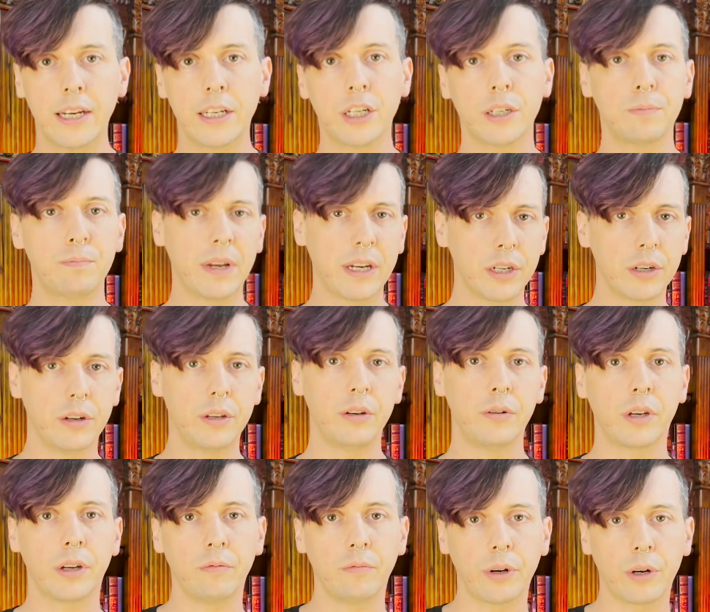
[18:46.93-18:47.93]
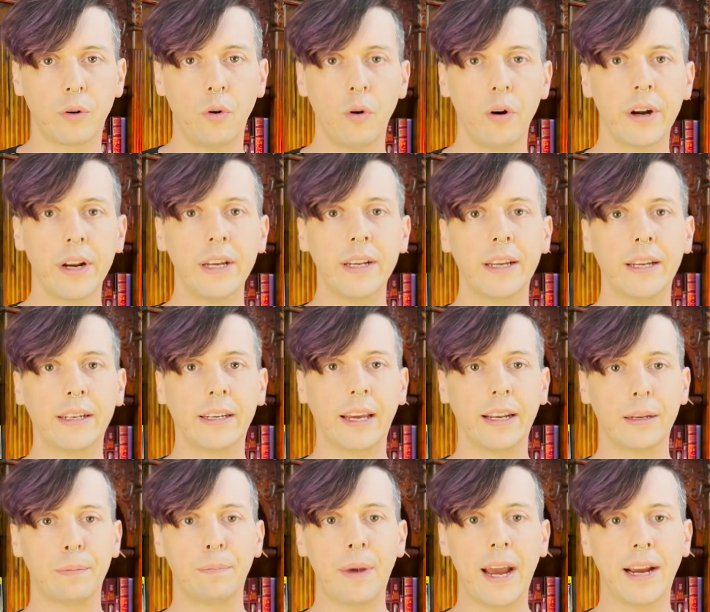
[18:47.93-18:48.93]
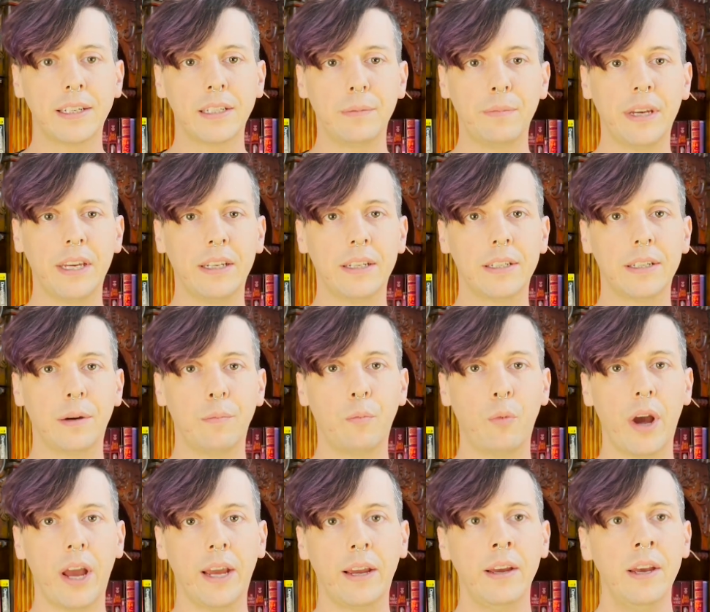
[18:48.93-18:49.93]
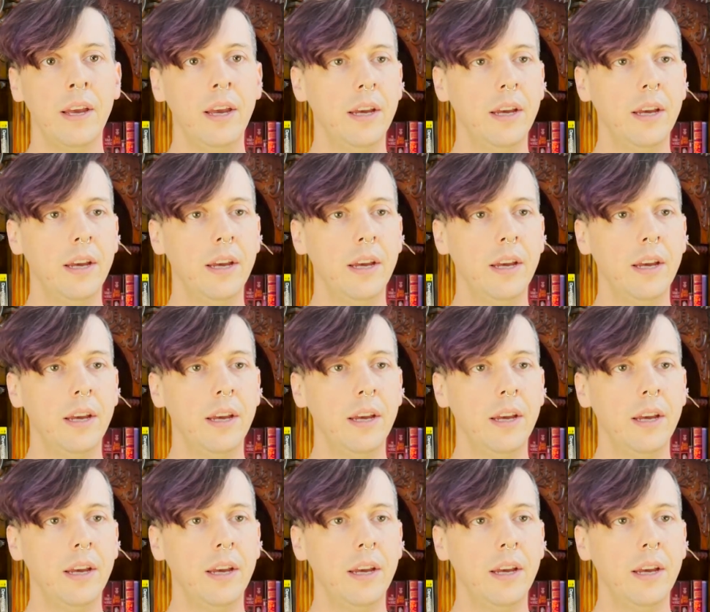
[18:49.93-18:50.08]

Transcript: Just make sure you can record it and get it back to me in some way.